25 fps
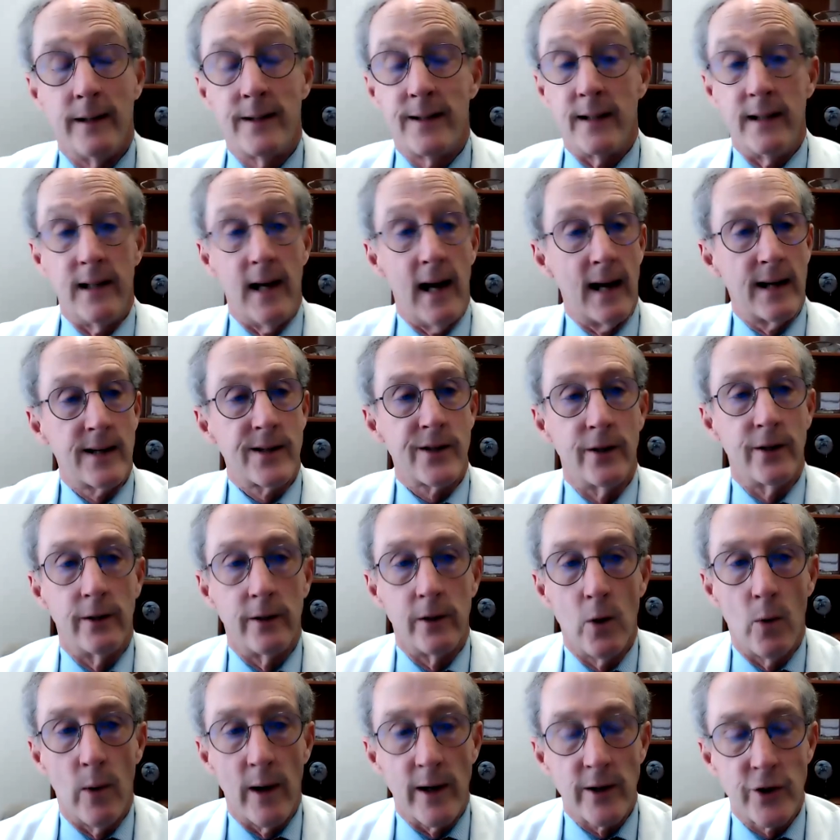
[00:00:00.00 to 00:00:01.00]
it's an
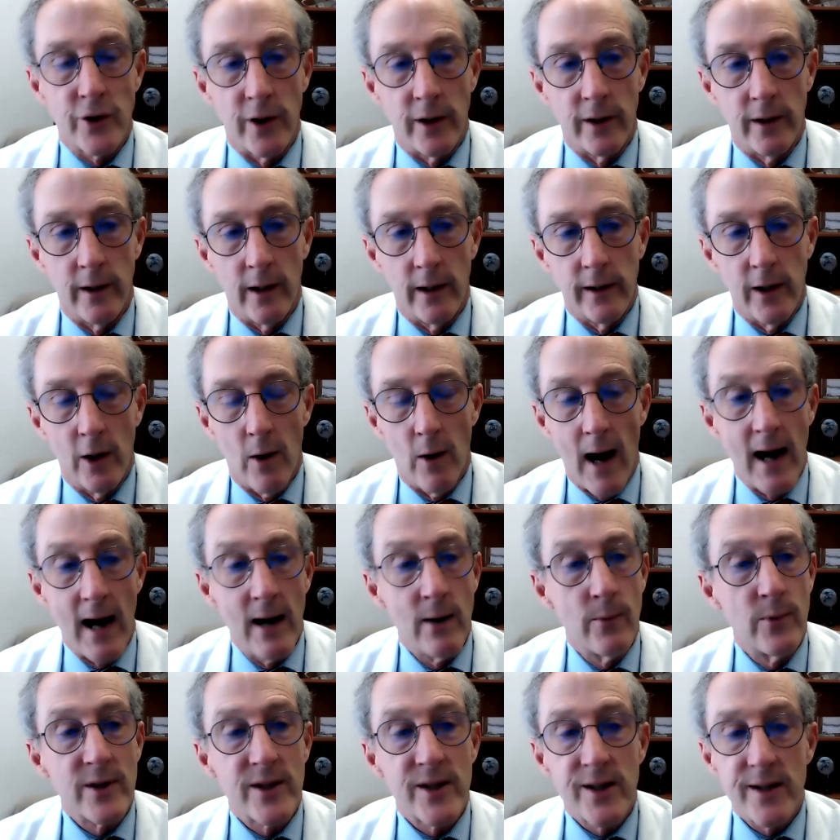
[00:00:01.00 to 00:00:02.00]
excellent question. You know, I
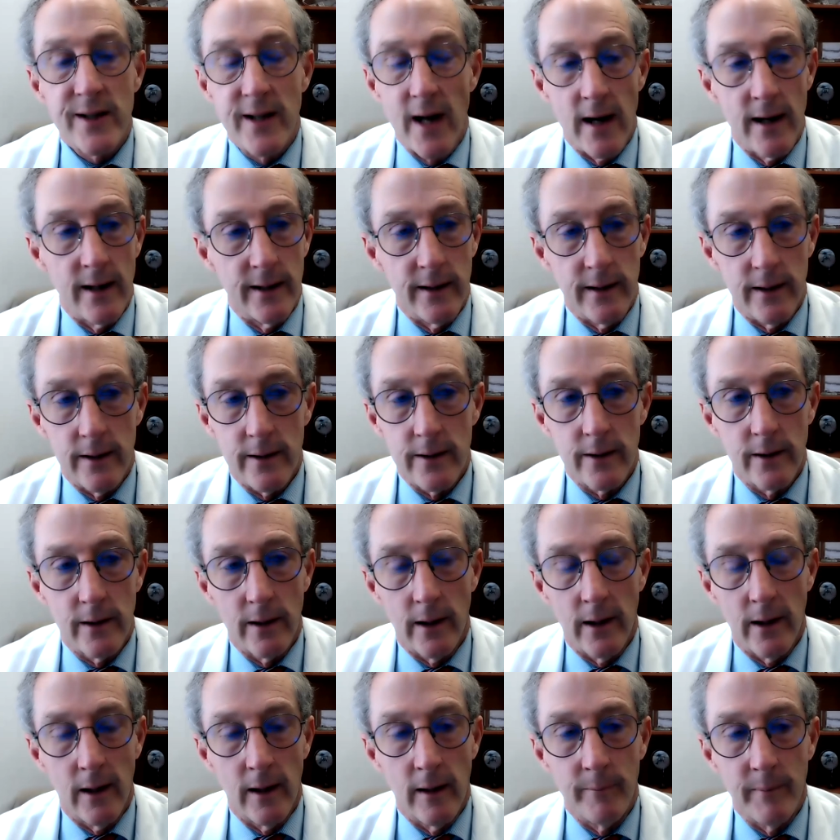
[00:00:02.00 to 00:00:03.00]
was stunned.
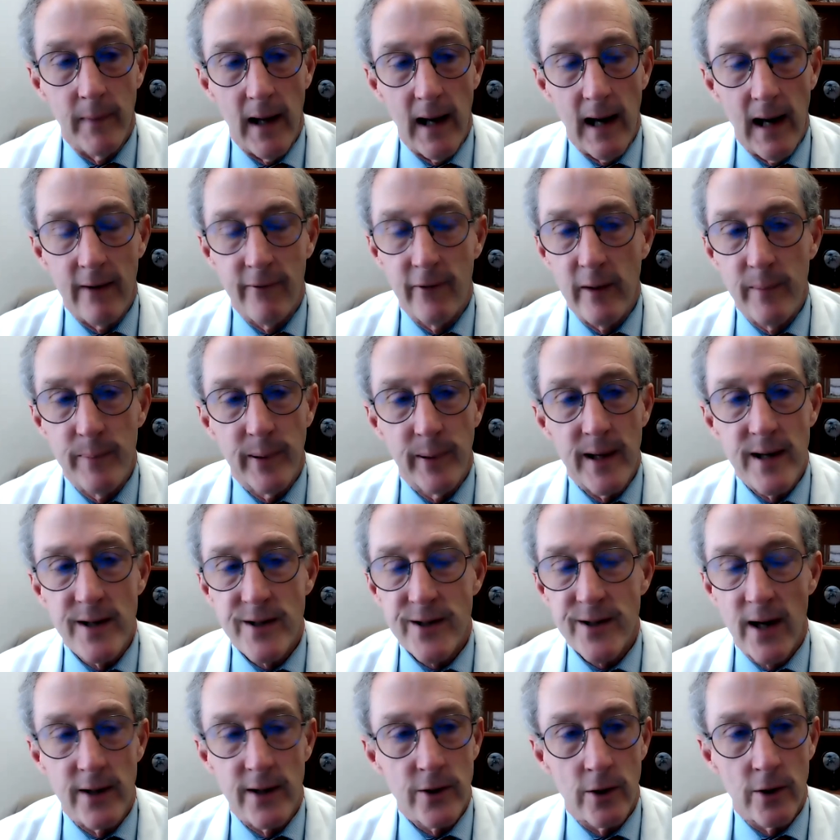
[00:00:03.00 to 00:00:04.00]
Um, every
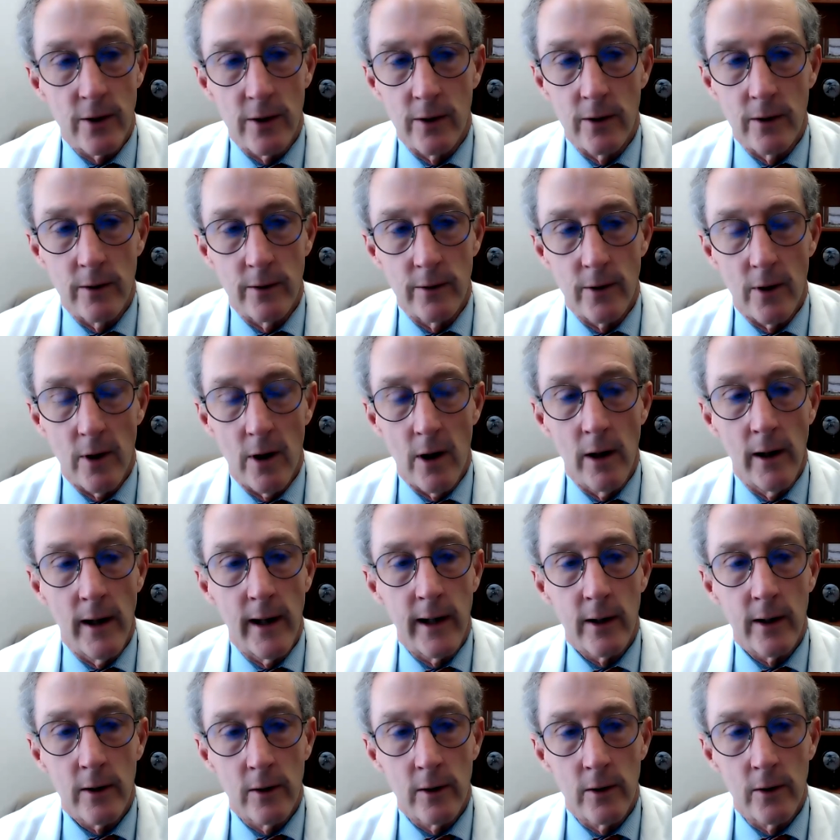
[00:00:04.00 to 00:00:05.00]
place I turned, all
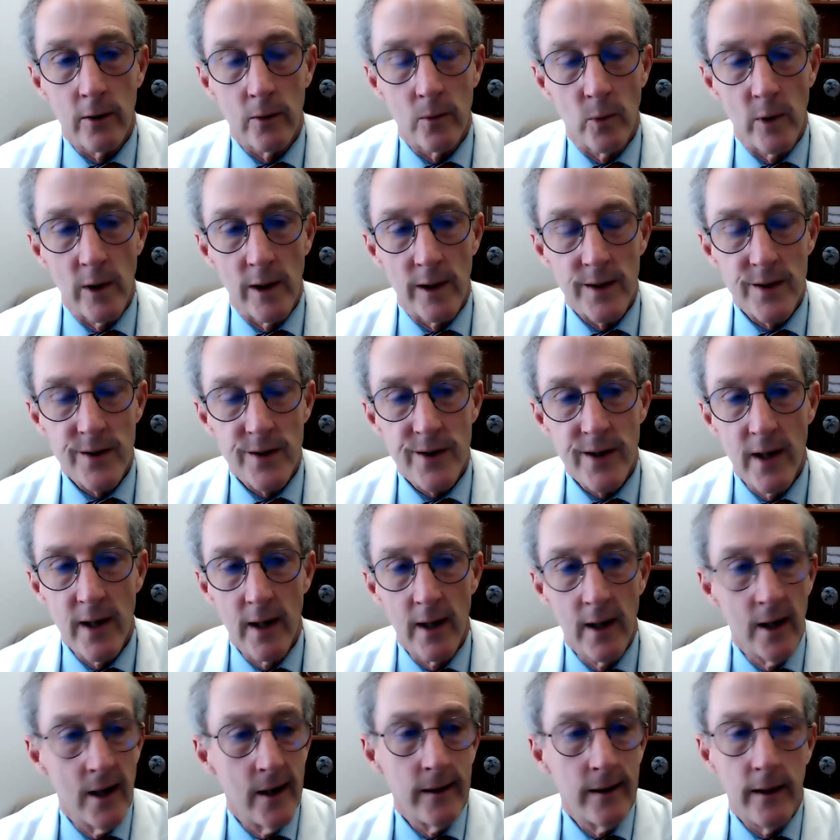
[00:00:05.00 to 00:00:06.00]
I heard was
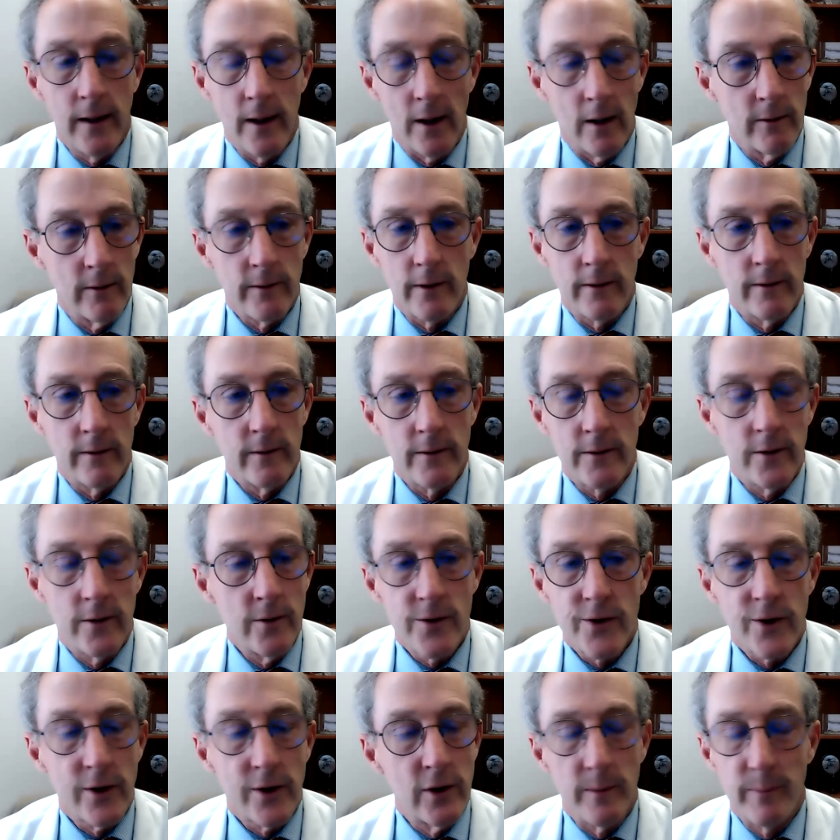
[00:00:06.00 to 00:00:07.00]
you know,
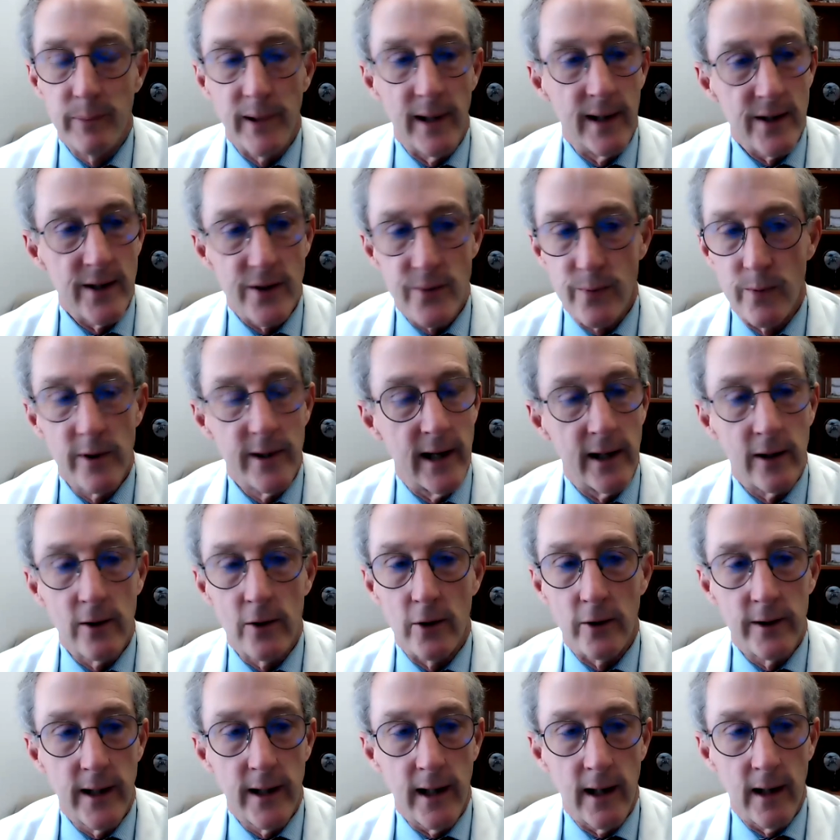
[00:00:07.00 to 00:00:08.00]
Duke's a good place. We'll get
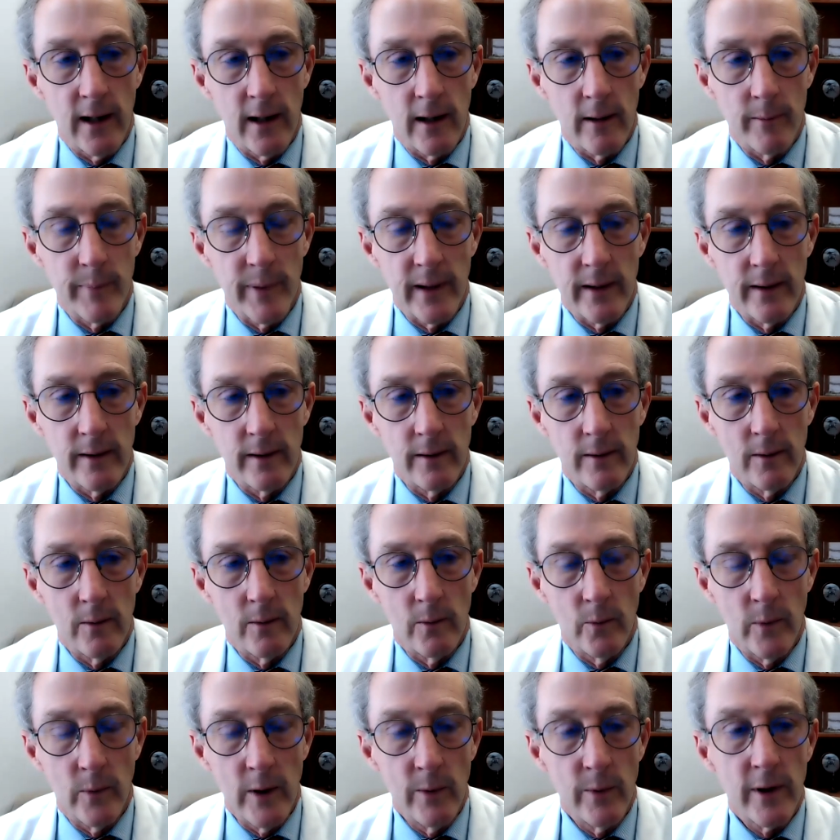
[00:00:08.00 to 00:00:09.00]
good care, but
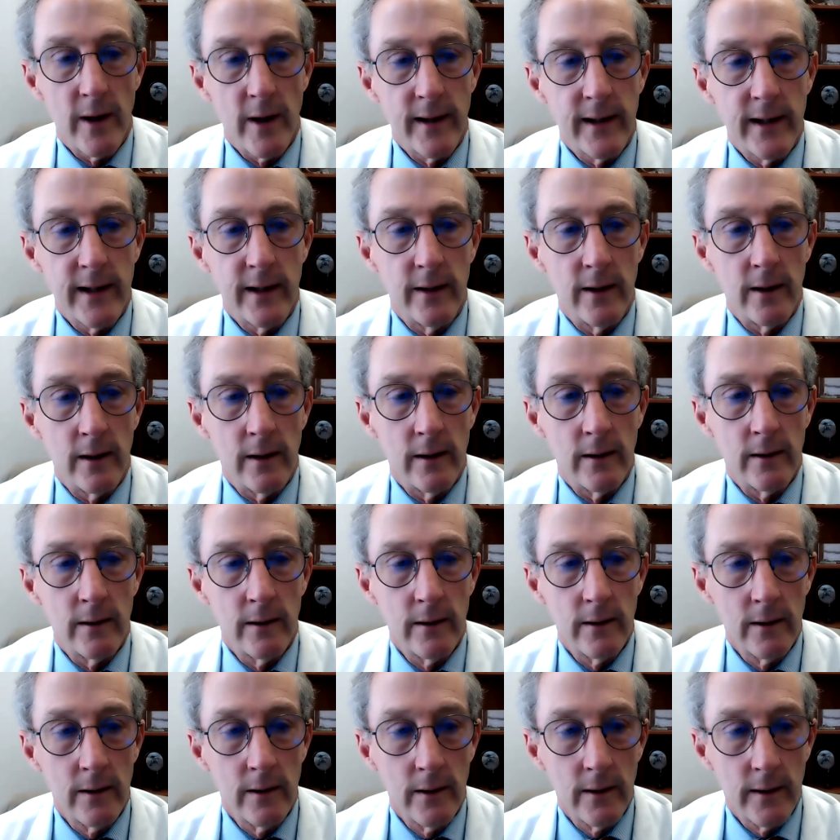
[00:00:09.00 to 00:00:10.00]
we would like you to
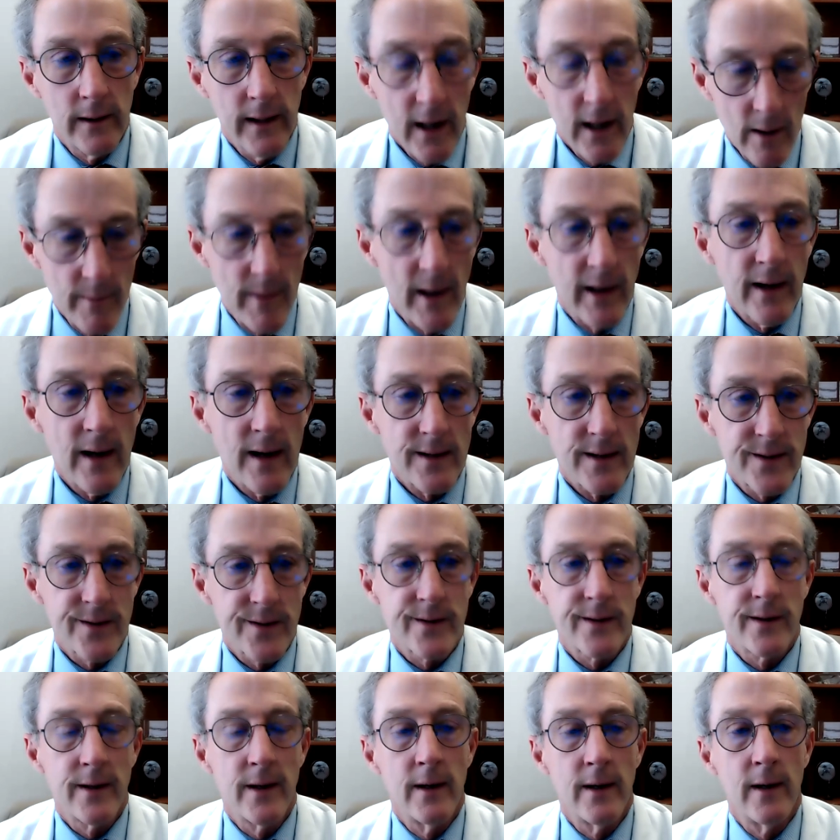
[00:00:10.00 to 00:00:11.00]
care about
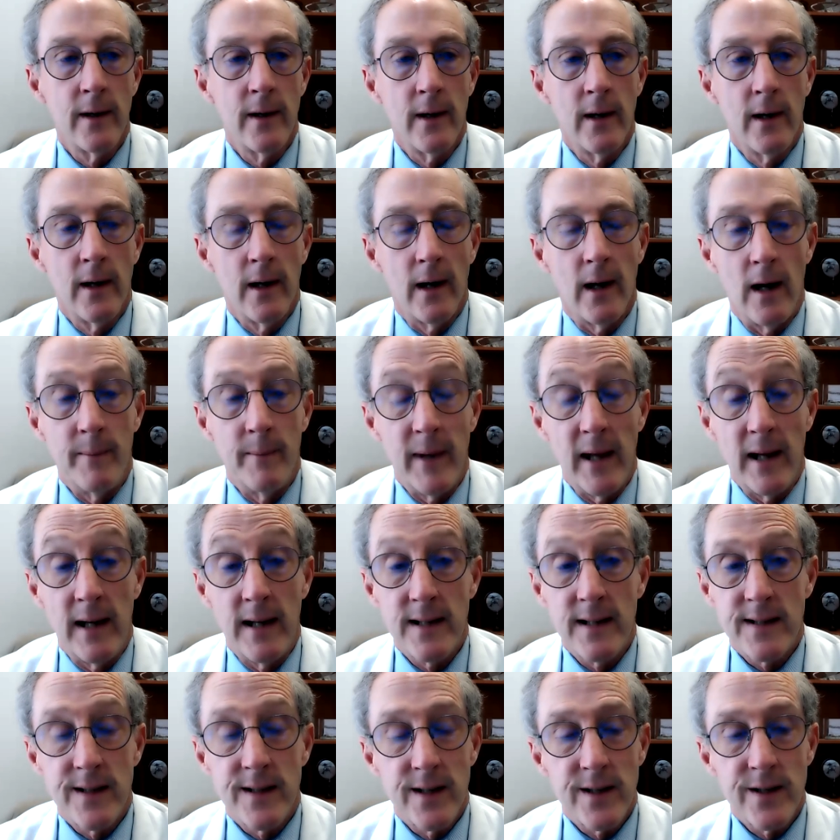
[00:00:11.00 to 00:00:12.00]
us. Um, and
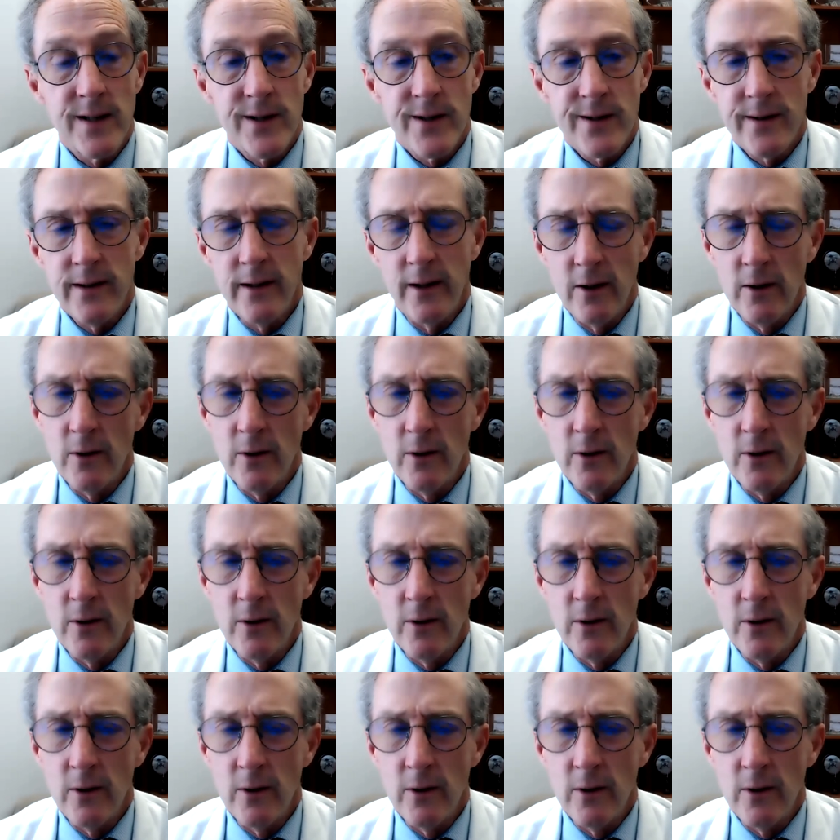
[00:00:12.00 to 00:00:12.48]
it's this, you